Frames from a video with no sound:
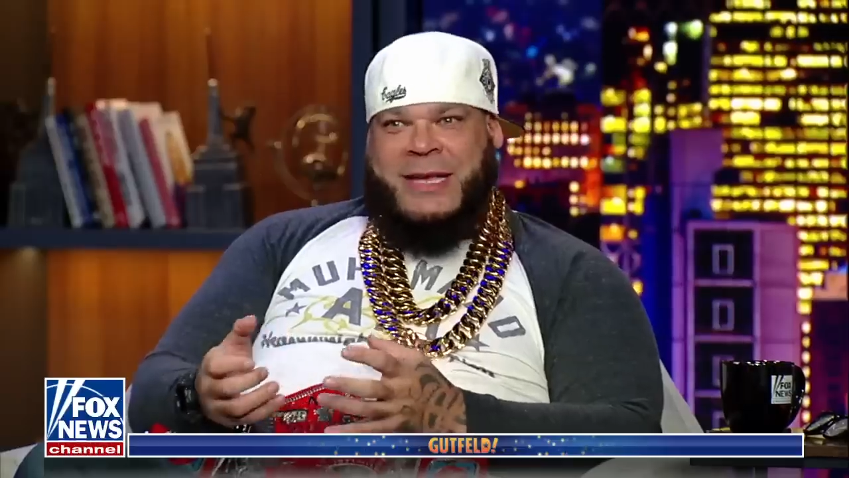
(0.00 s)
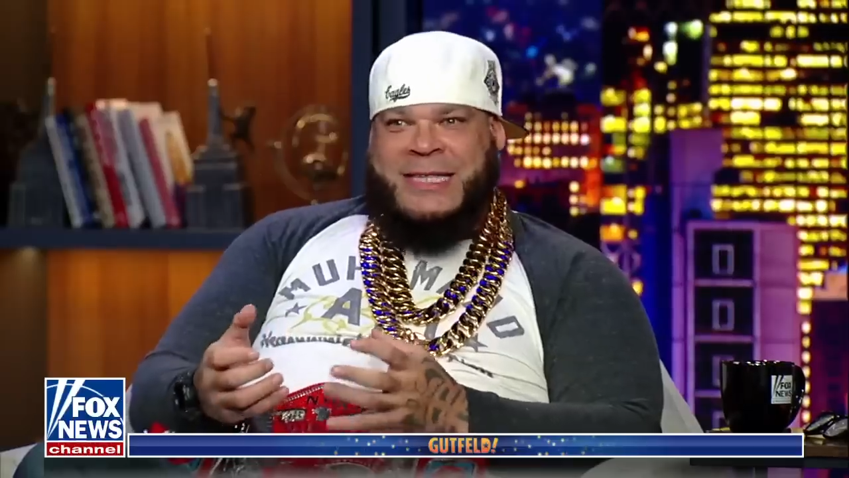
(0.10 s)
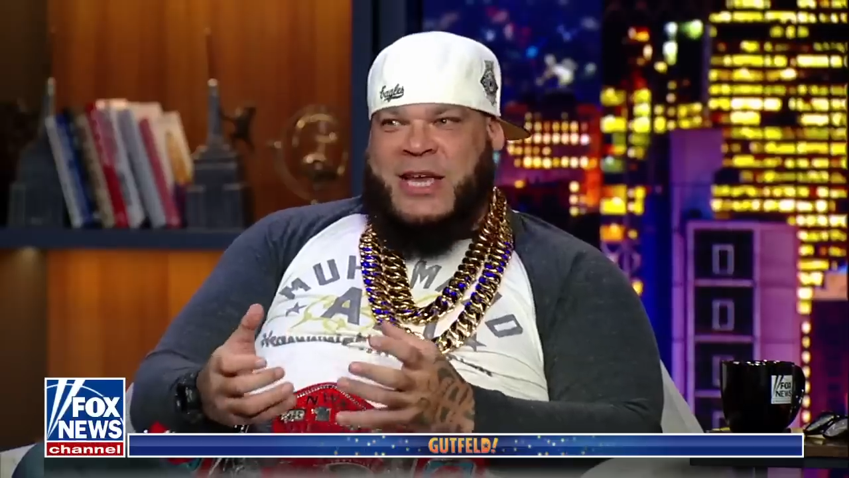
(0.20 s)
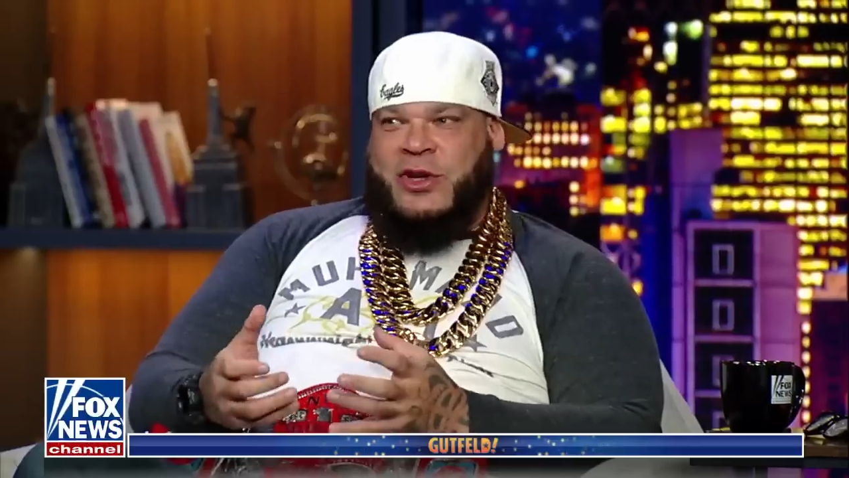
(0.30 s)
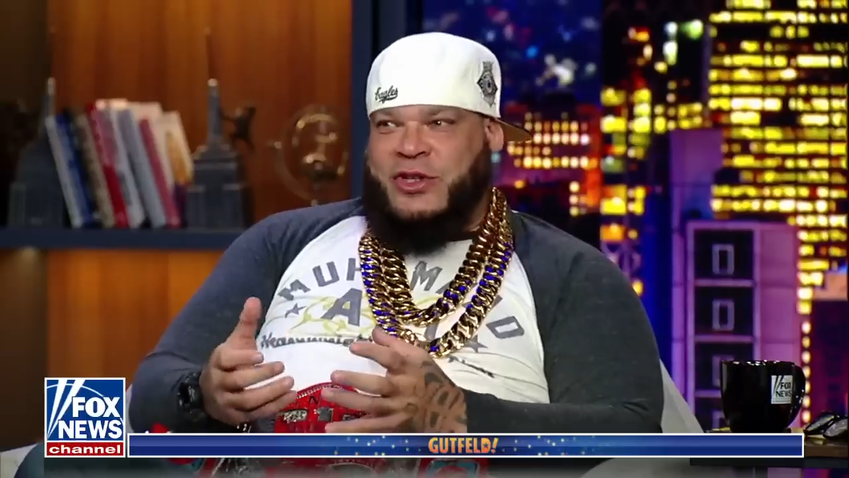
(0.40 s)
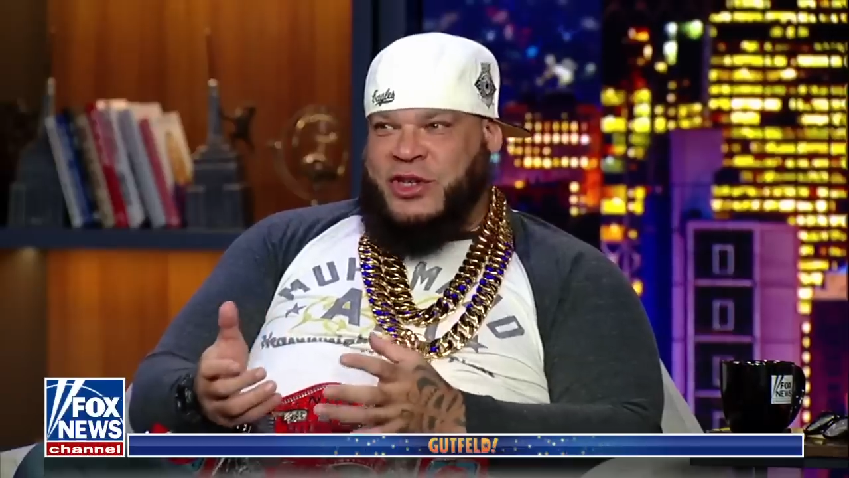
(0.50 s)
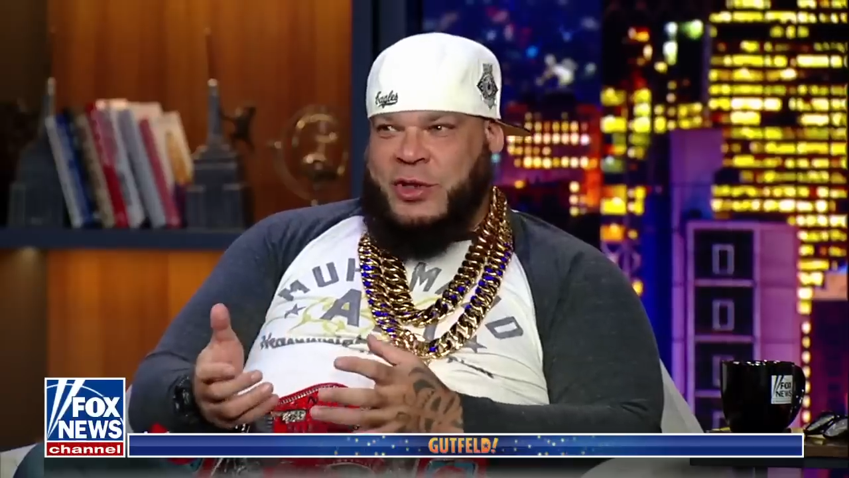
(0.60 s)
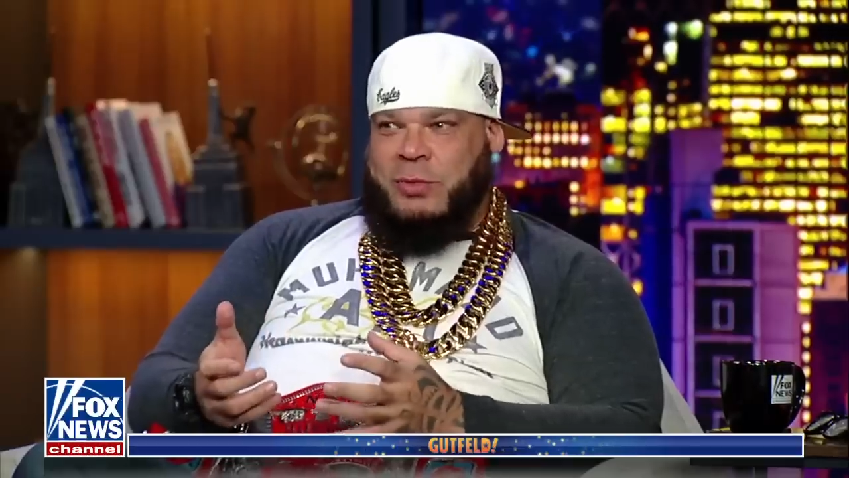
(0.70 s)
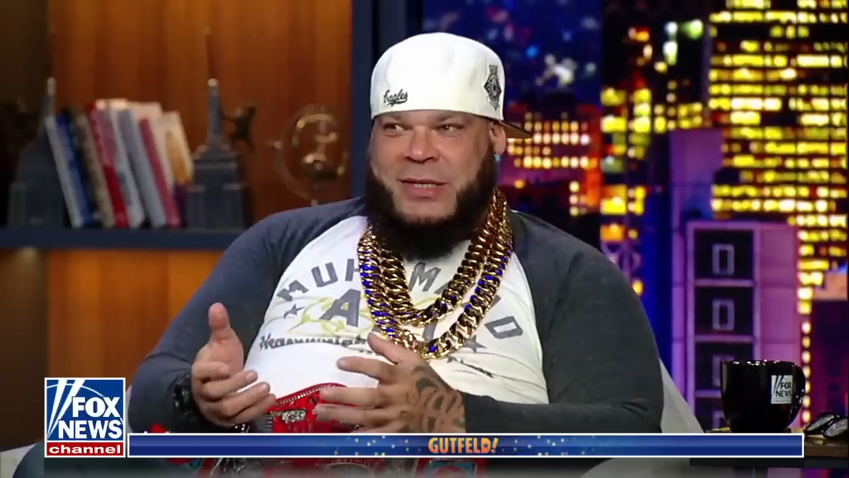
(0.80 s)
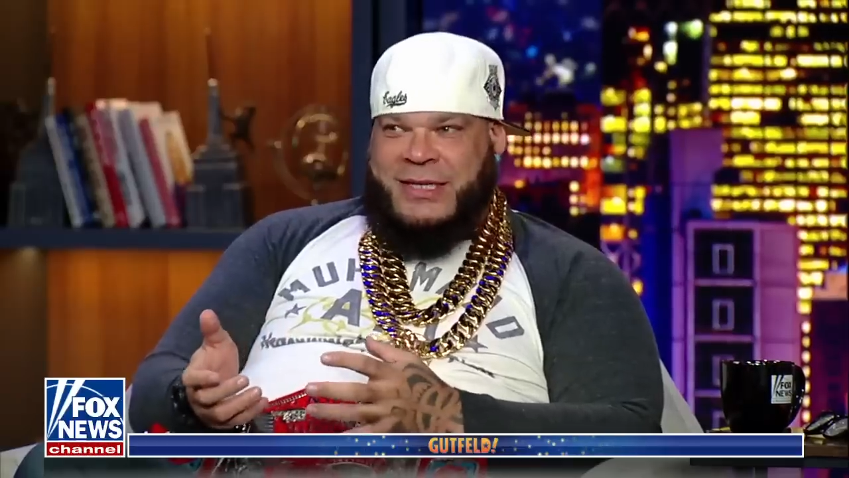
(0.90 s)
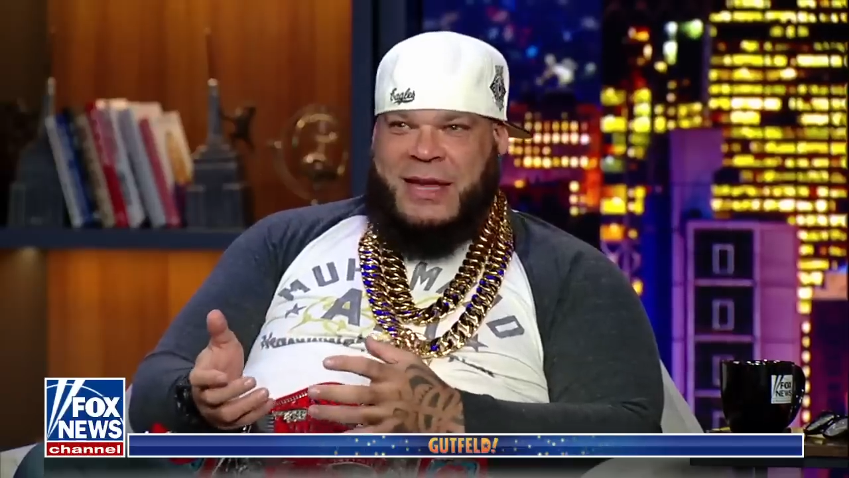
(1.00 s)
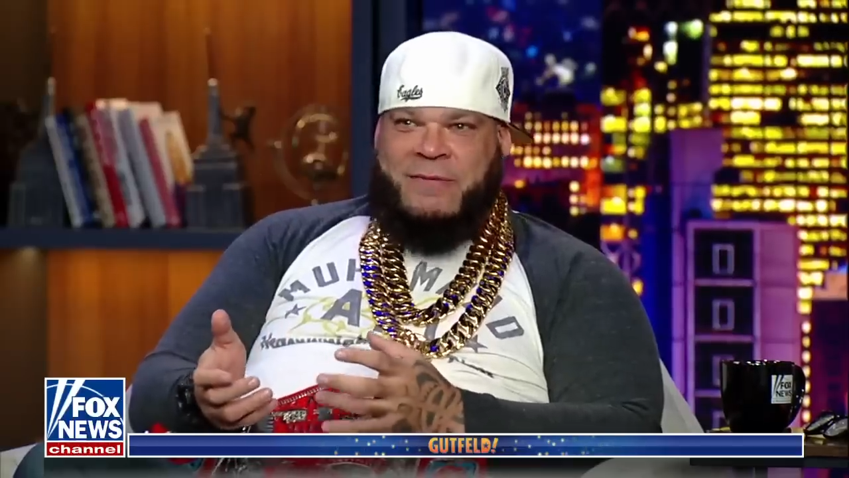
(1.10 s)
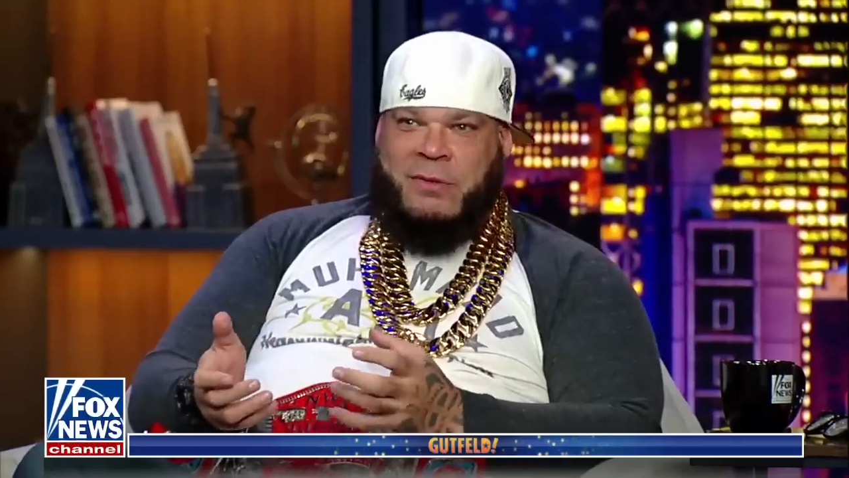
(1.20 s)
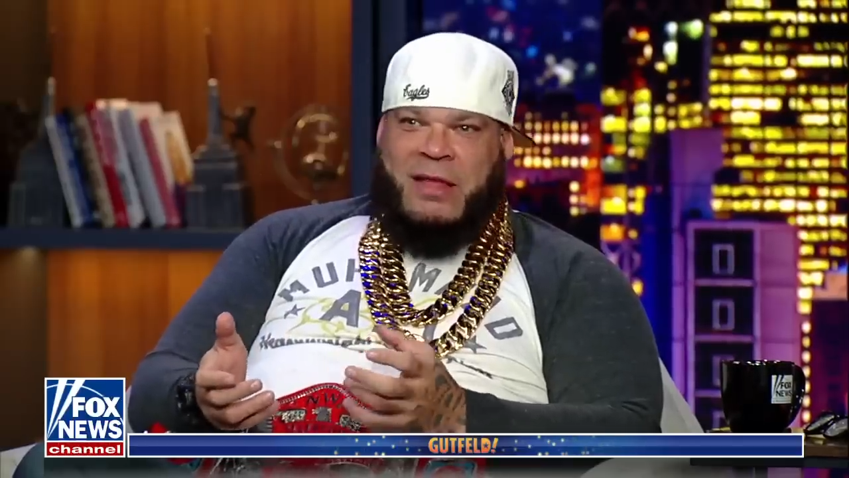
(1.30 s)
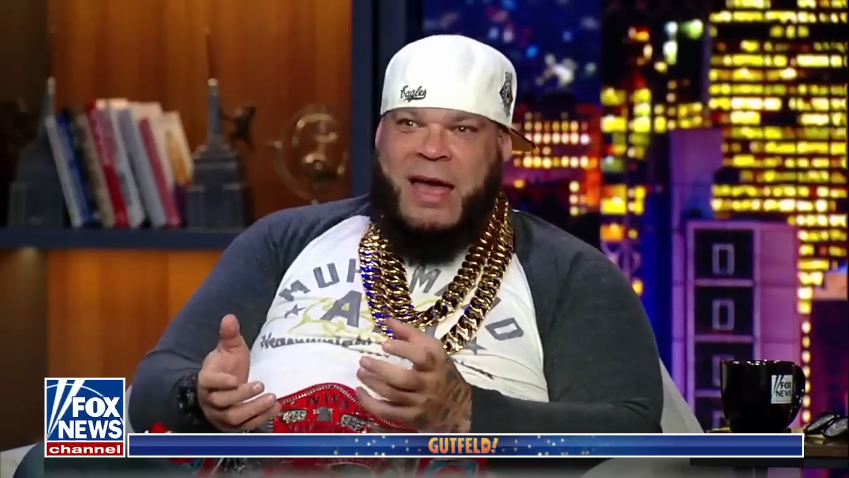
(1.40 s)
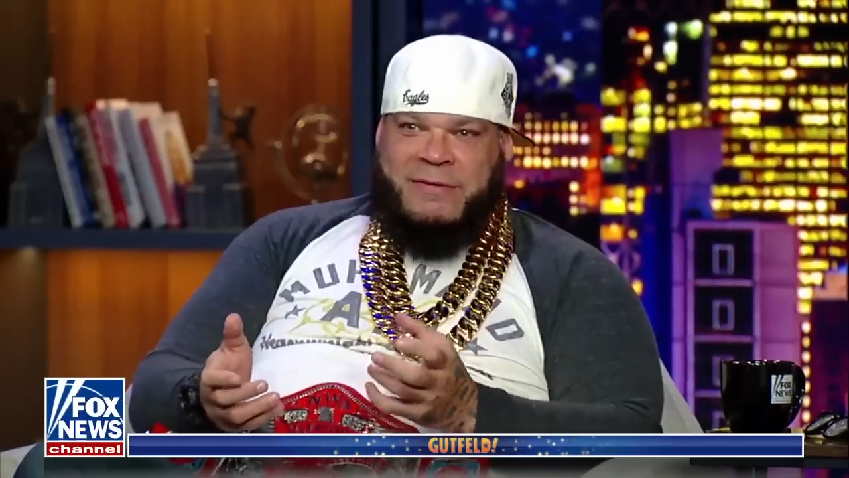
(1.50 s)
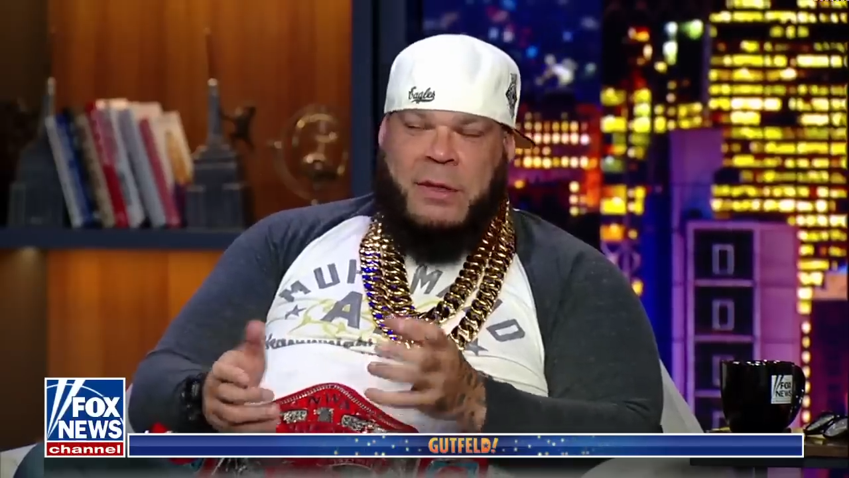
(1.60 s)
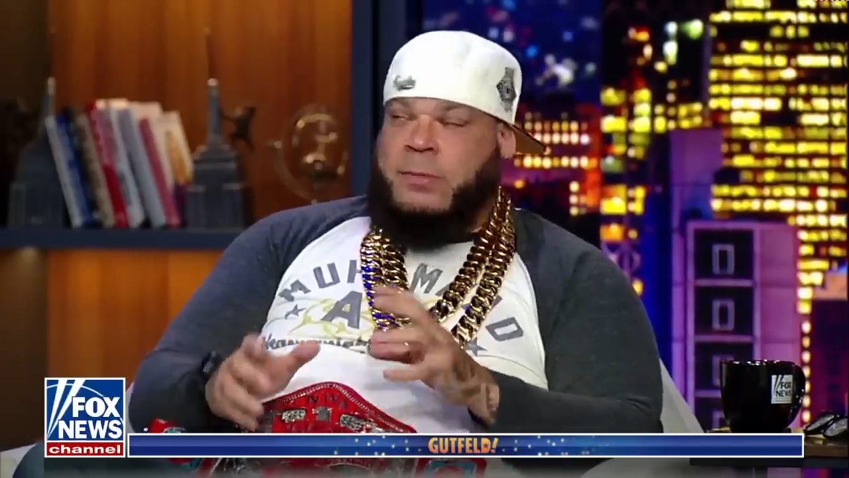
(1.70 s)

because they couldn't shoot to save their lives.